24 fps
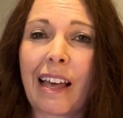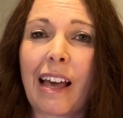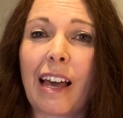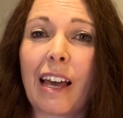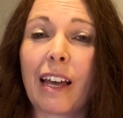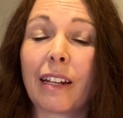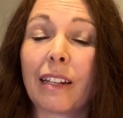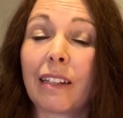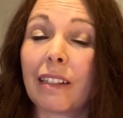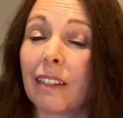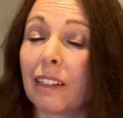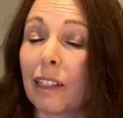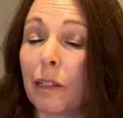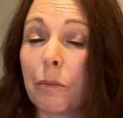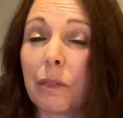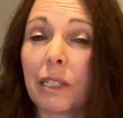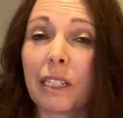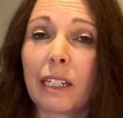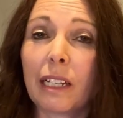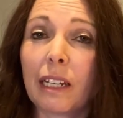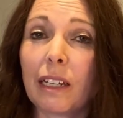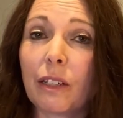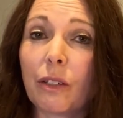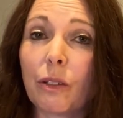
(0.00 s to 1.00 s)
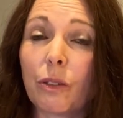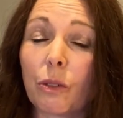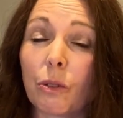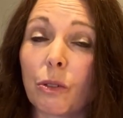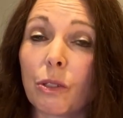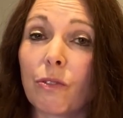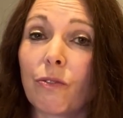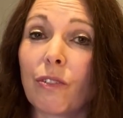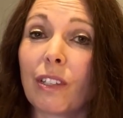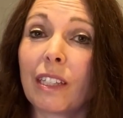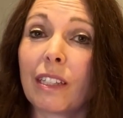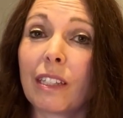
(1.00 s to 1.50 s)
And let me tell you,
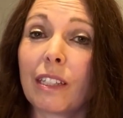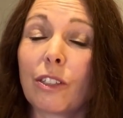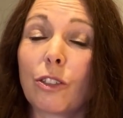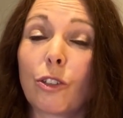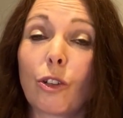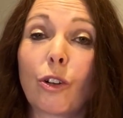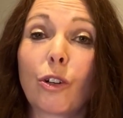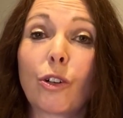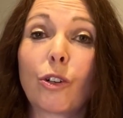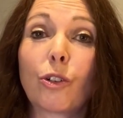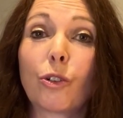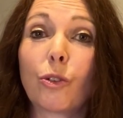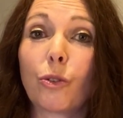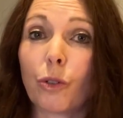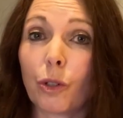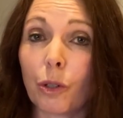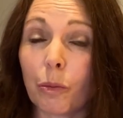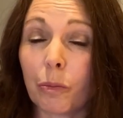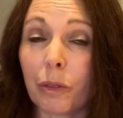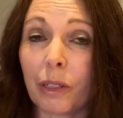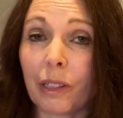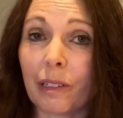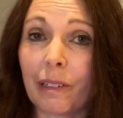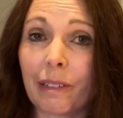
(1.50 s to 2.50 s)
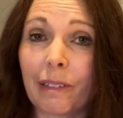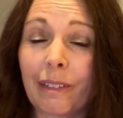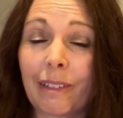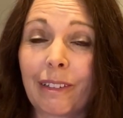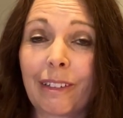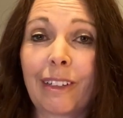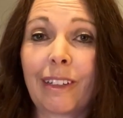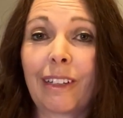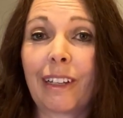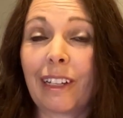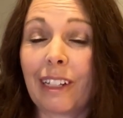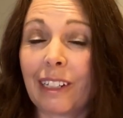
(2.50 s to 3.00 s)
those feelings are normal.
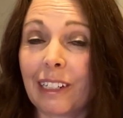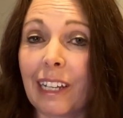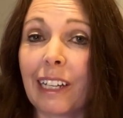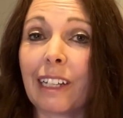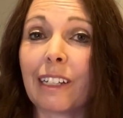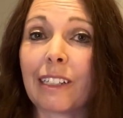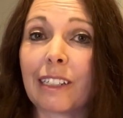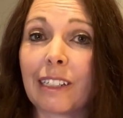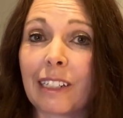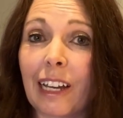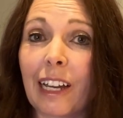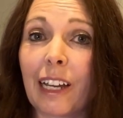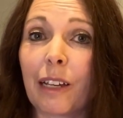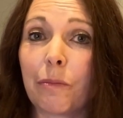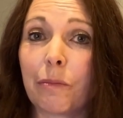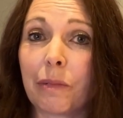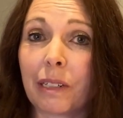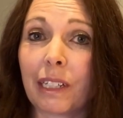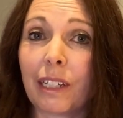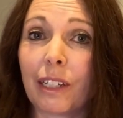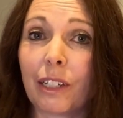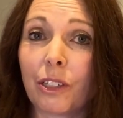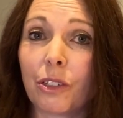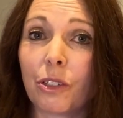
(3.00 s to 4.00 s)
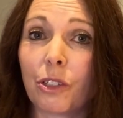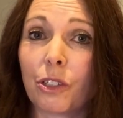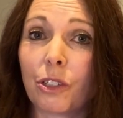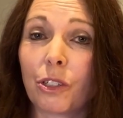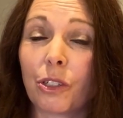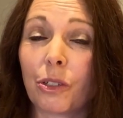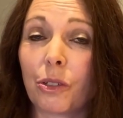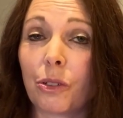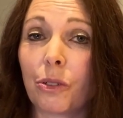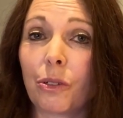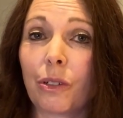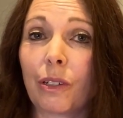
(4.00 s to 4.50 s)
It takes time to get used
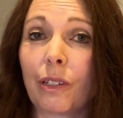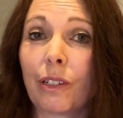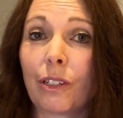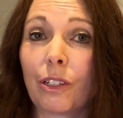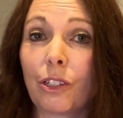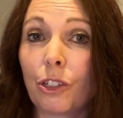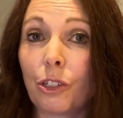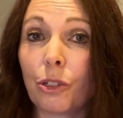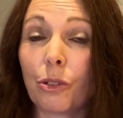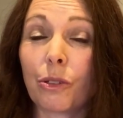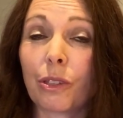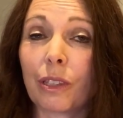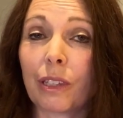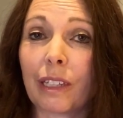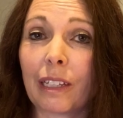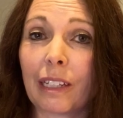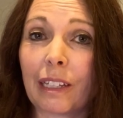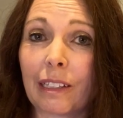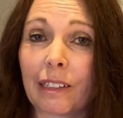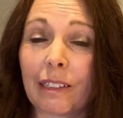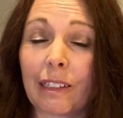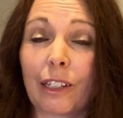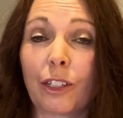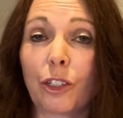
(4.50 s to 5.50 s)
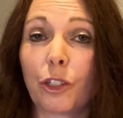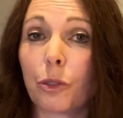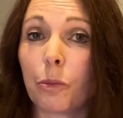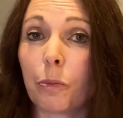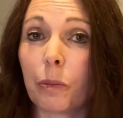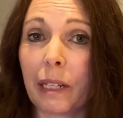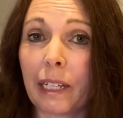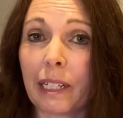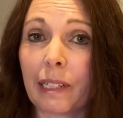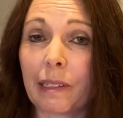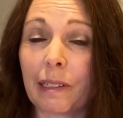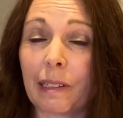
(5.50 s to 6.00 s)
to new things and new
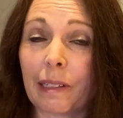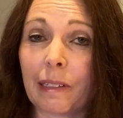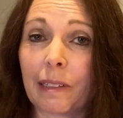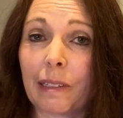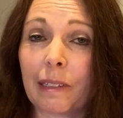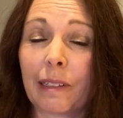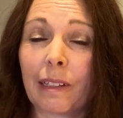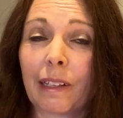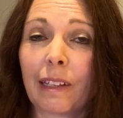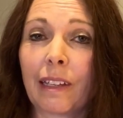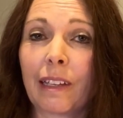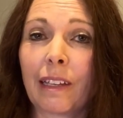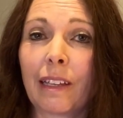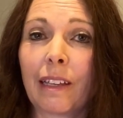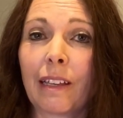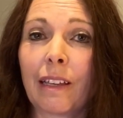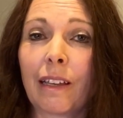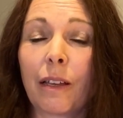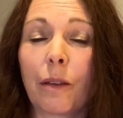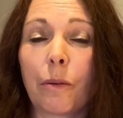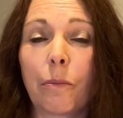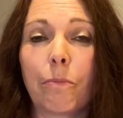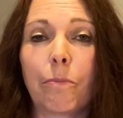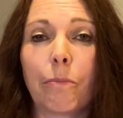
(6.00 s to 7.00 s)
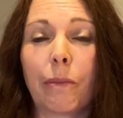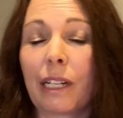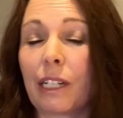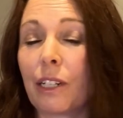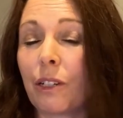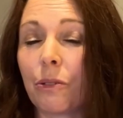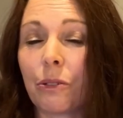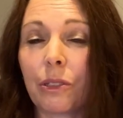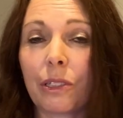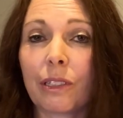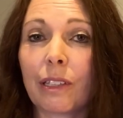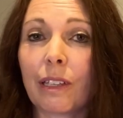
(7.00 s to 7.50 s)
places. But
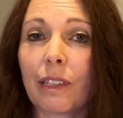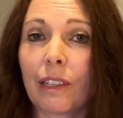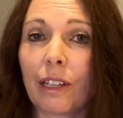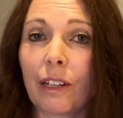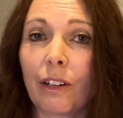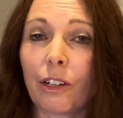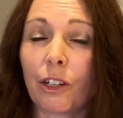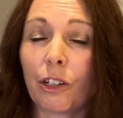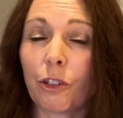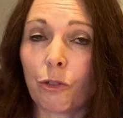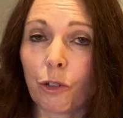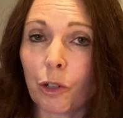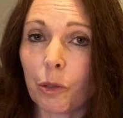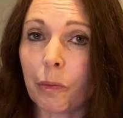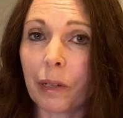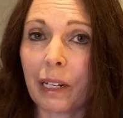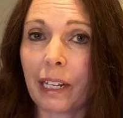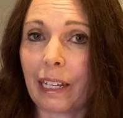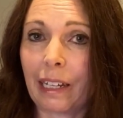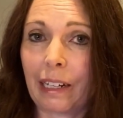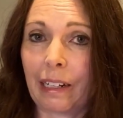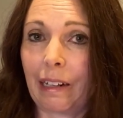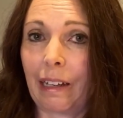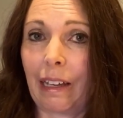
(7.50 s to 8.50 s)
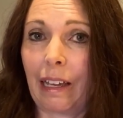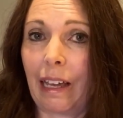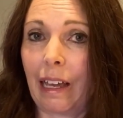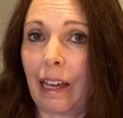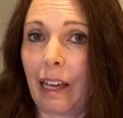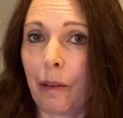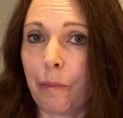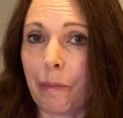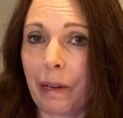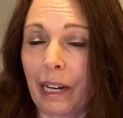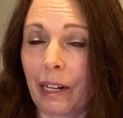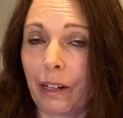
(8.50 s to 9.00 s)
don't sit there and ruminate
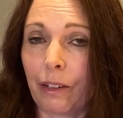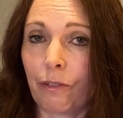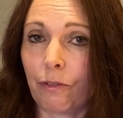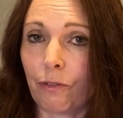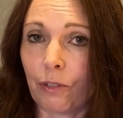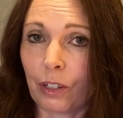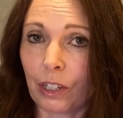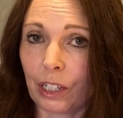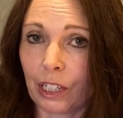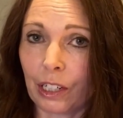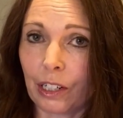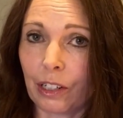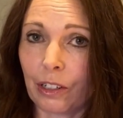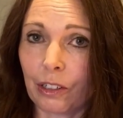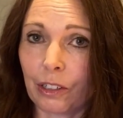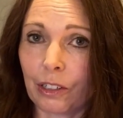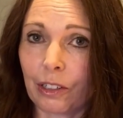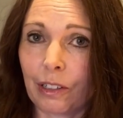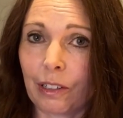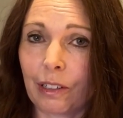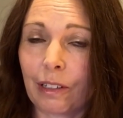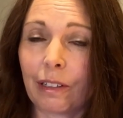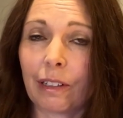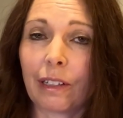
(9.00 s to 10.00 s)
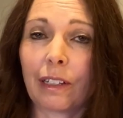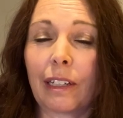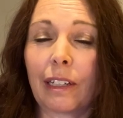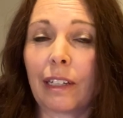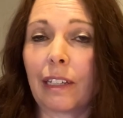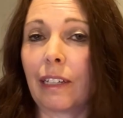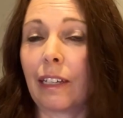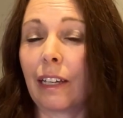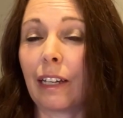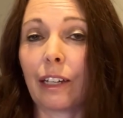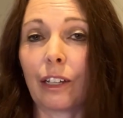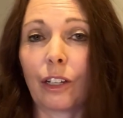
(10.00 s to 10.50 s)
about it for years.
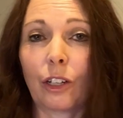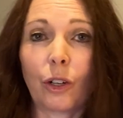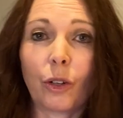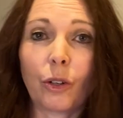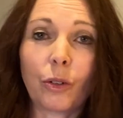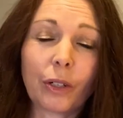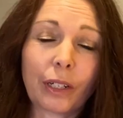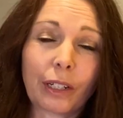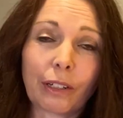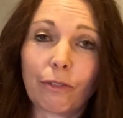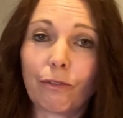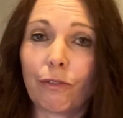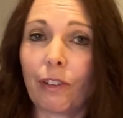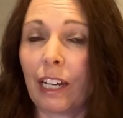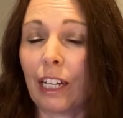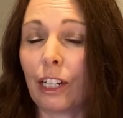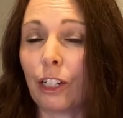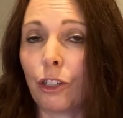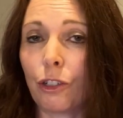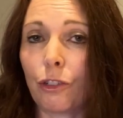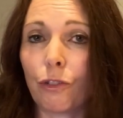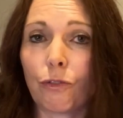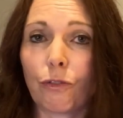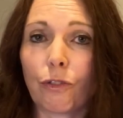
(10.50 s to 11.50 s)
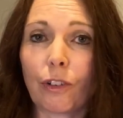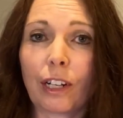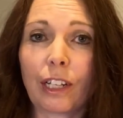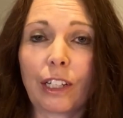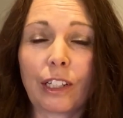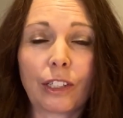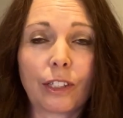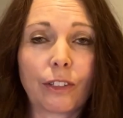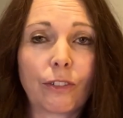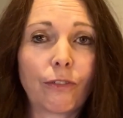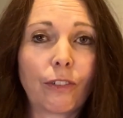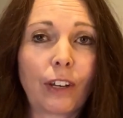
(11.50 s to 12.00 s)
Get going, find new
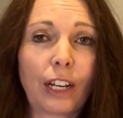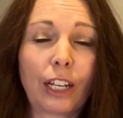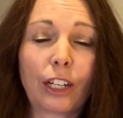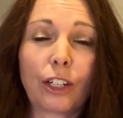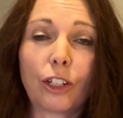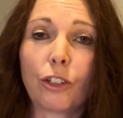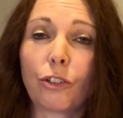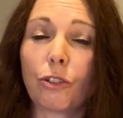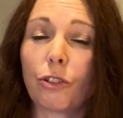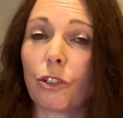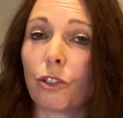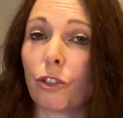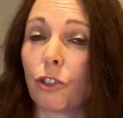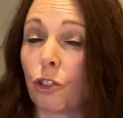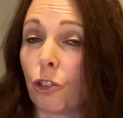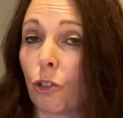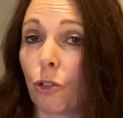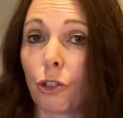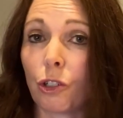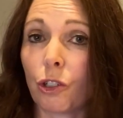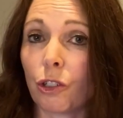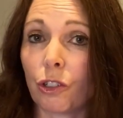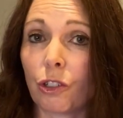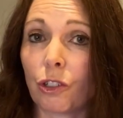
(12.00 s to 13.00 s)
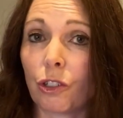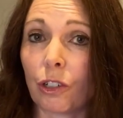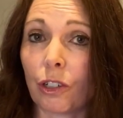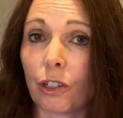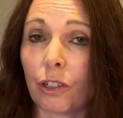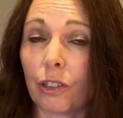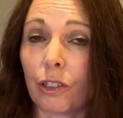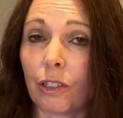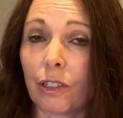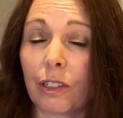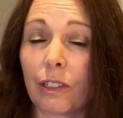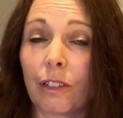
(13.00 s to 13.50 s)
friends, find new social
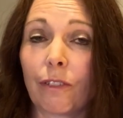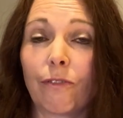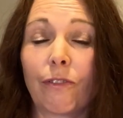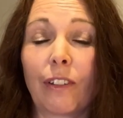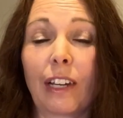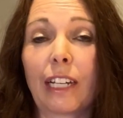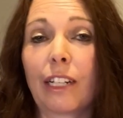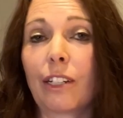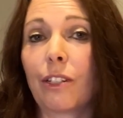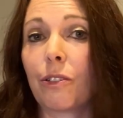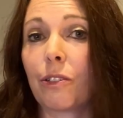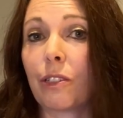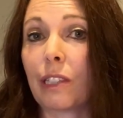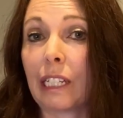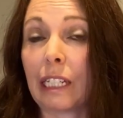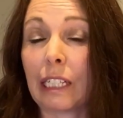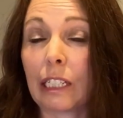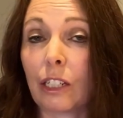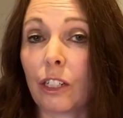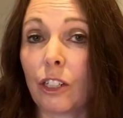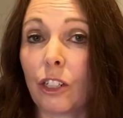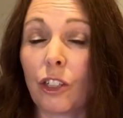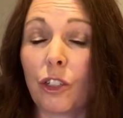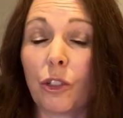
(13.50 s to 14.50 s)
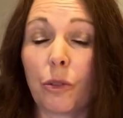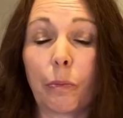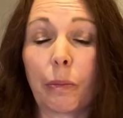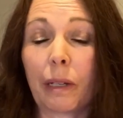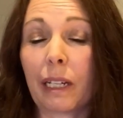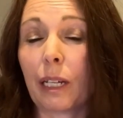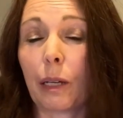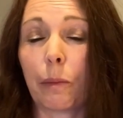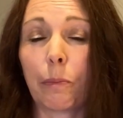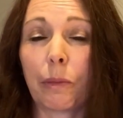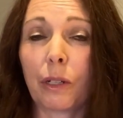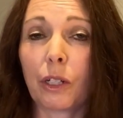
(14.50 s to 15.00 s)
circles, find new things to do,
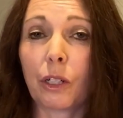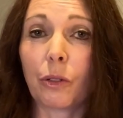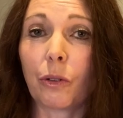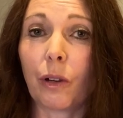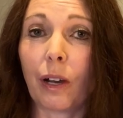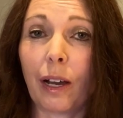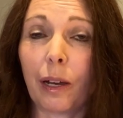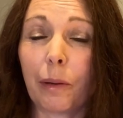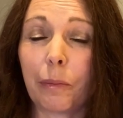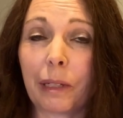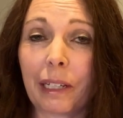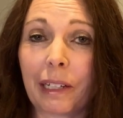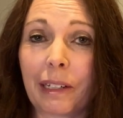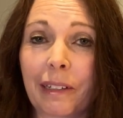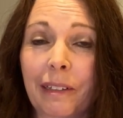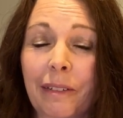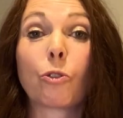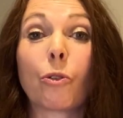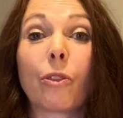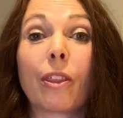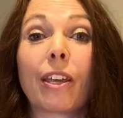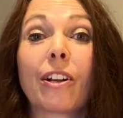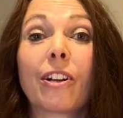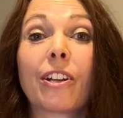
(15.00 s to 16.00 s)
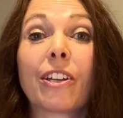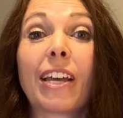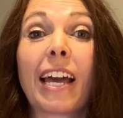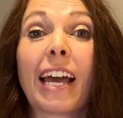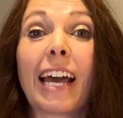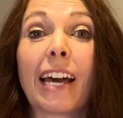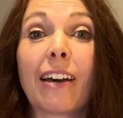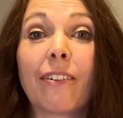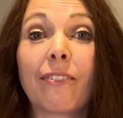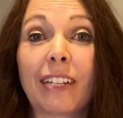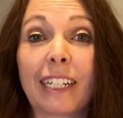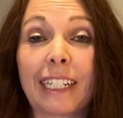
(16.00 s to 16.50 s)
pick up a new hobby. So there you
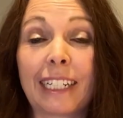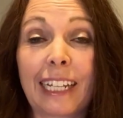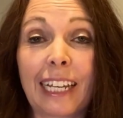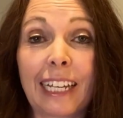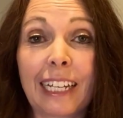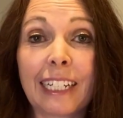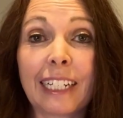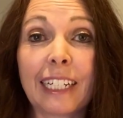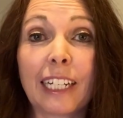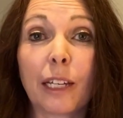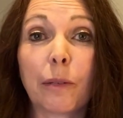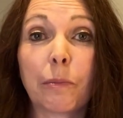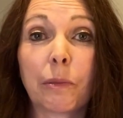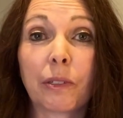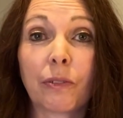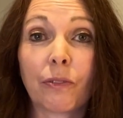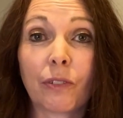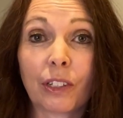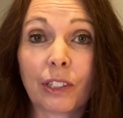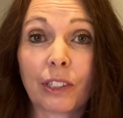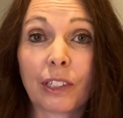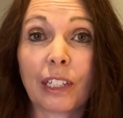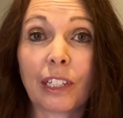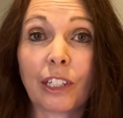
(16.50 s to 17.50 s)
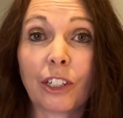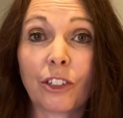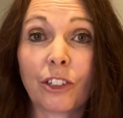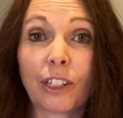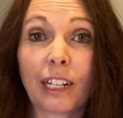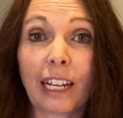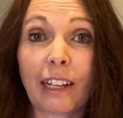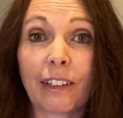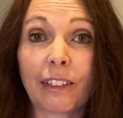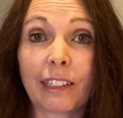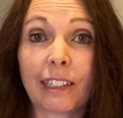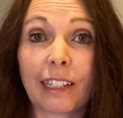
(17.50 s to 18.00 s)
have it, 10 tips for senior
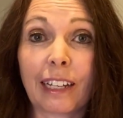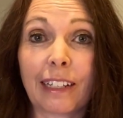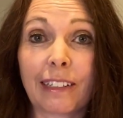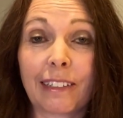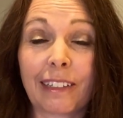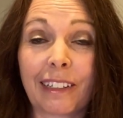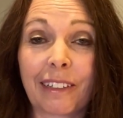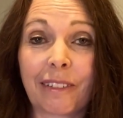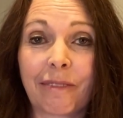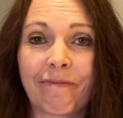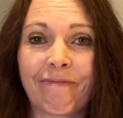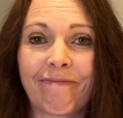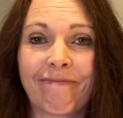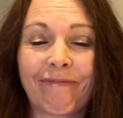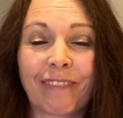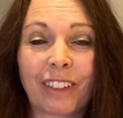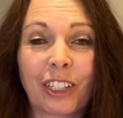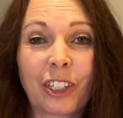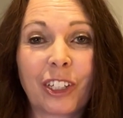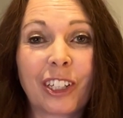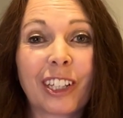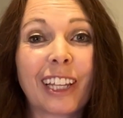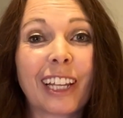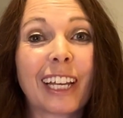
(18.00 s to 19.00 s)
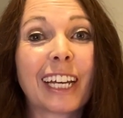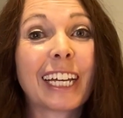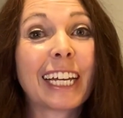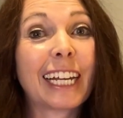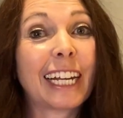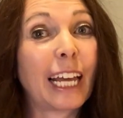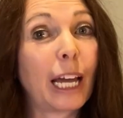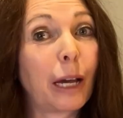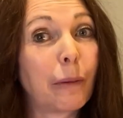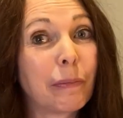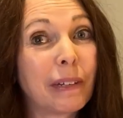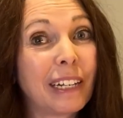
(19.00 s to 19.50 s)
downsizing. Good luck
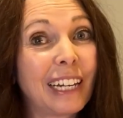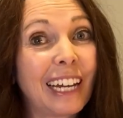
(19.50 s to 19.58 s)
and happy